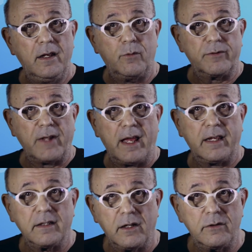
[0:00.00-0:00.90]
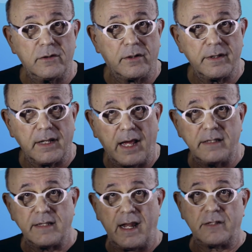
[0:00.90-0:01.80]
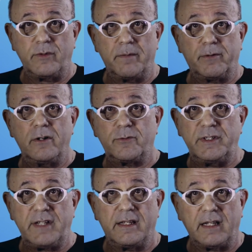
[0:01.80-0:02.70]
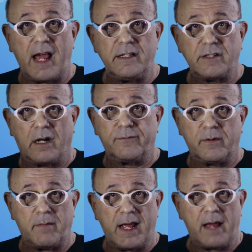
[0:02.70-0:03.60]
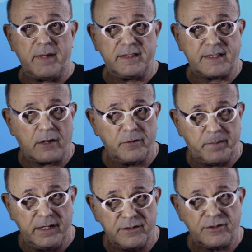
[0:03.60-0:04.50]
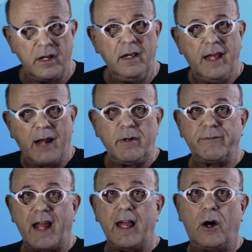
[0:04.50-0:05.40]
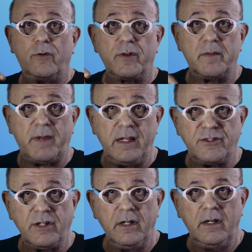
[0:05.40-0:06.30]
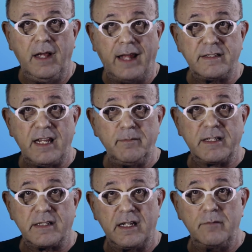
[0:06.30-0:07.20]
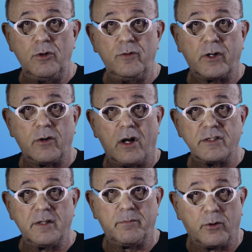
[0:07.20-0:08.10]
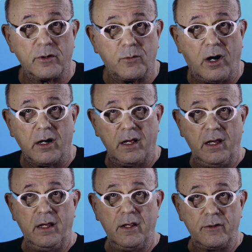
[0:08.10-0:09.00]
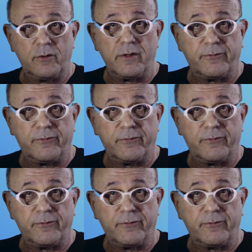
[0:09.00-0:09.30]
We're flying in low toward the lights. And as we approach, we see the lights are from Miami's South Beach. And we fly over the beach and seamlessly move across the boardwalk, through the